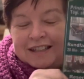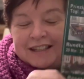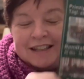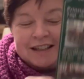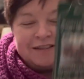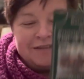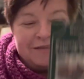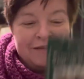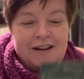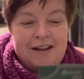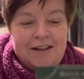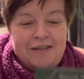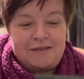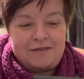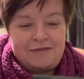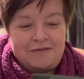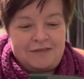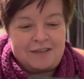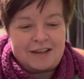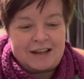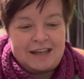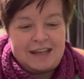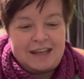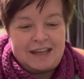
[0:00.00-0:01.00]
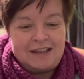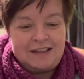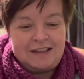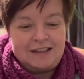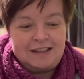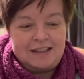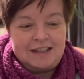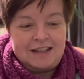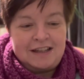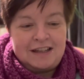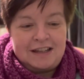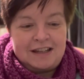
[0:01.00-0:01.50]
Rather funny.
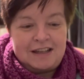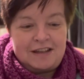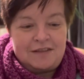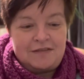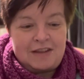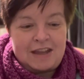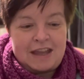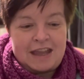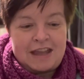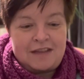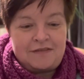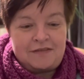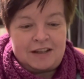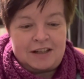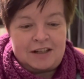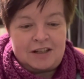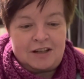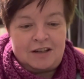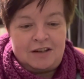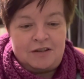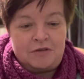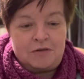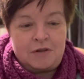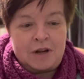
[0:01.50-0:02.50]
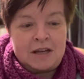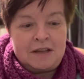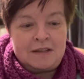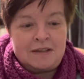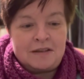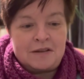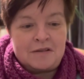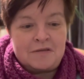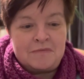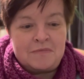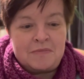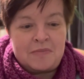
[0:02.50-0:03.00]
And they have actually drinks
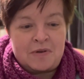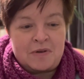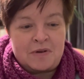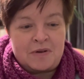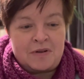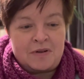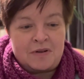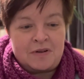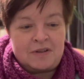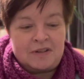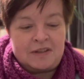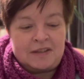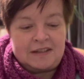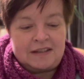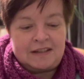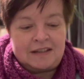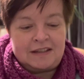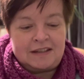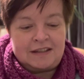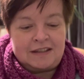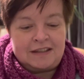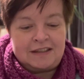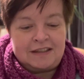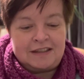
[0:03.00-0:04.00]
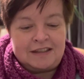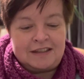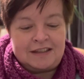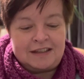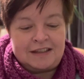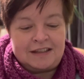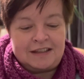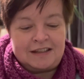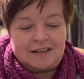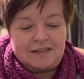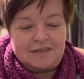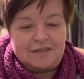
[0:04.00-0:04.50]
on board and
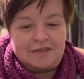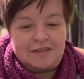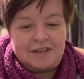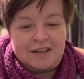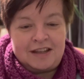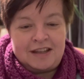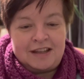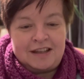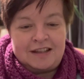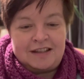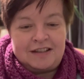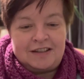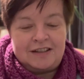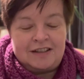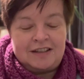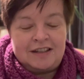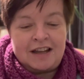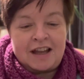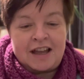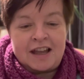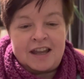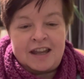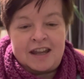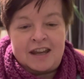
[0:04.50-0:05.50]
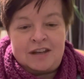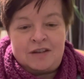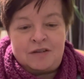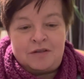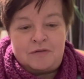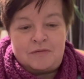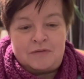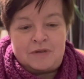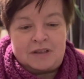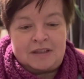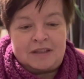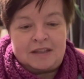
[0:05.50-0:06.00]
a guide who
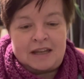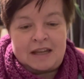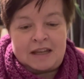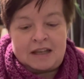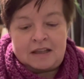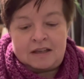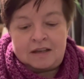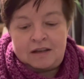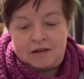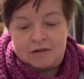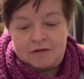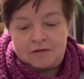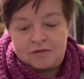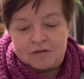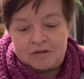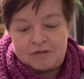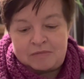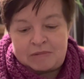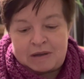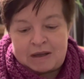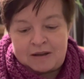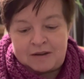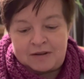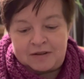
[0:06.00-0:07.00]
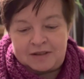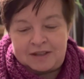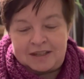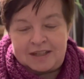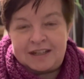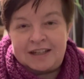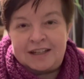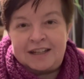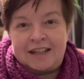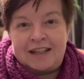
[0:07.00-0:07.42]
will tell you about